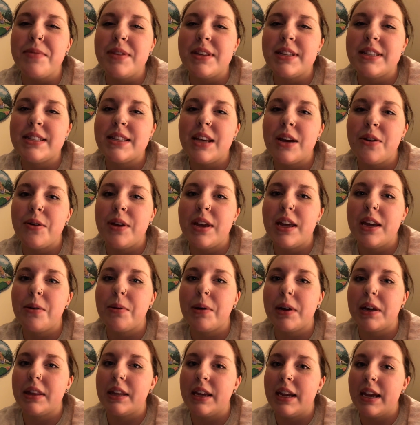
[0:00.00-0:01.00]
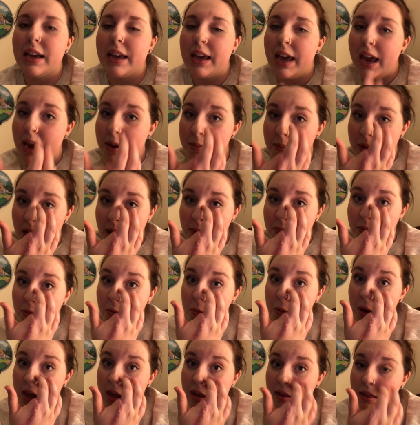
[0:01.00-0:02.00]
So he quickly came up
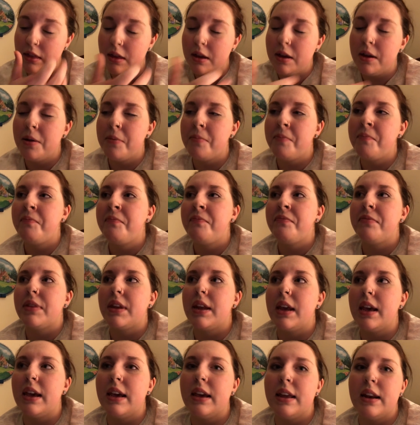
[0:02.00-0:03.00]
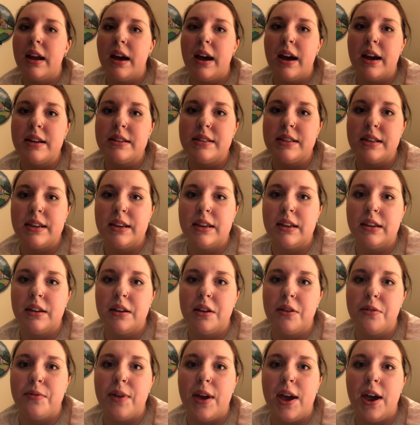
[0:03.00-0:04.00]
with an idea
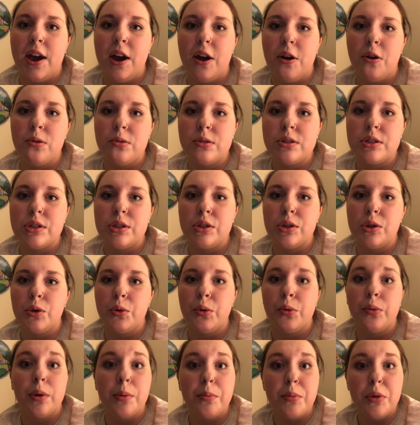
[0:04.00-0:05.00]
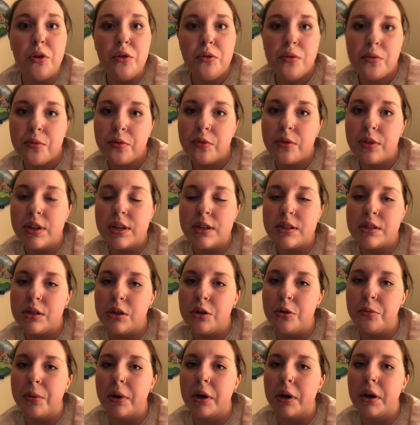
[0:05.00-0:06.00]
of how to remove the
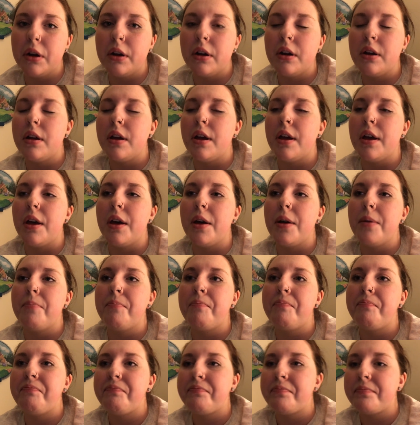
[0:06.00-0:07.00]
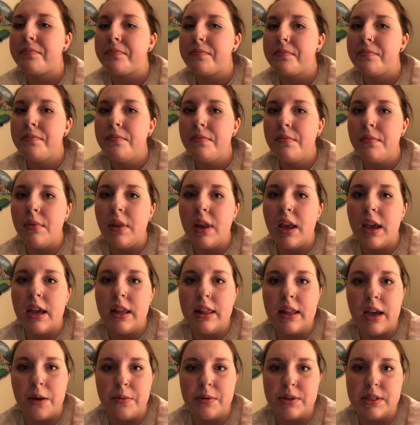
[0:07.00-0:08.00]
tumor,
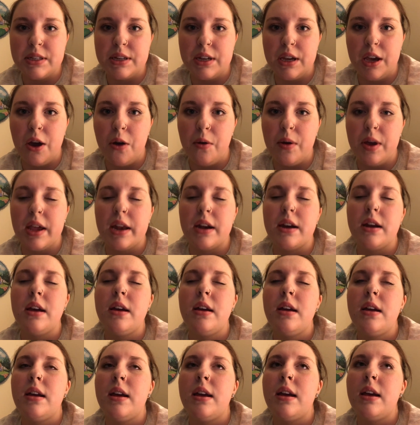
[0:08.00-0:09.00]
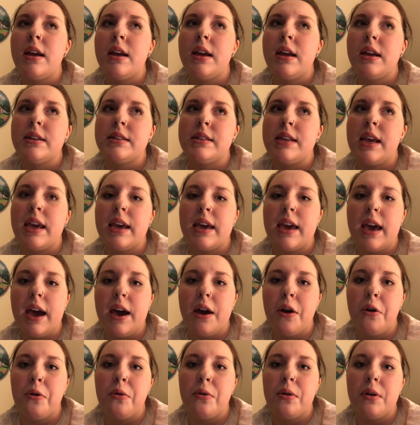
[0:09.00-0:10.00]
and that was to go in, take
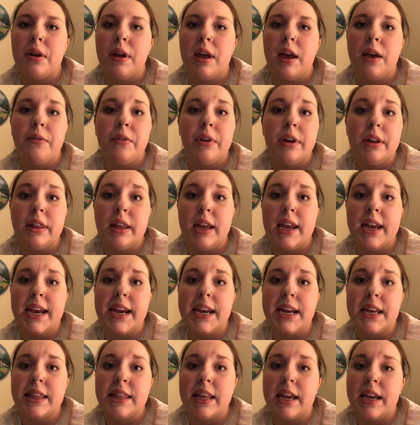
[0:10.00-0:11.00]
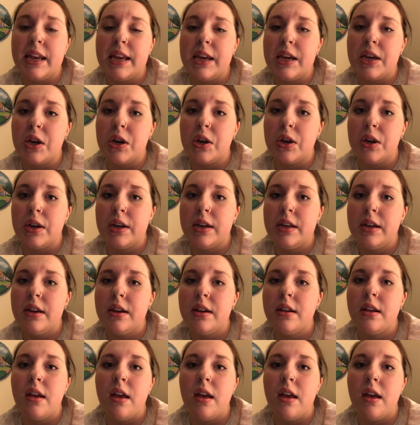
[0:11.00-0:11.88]
out everything that he could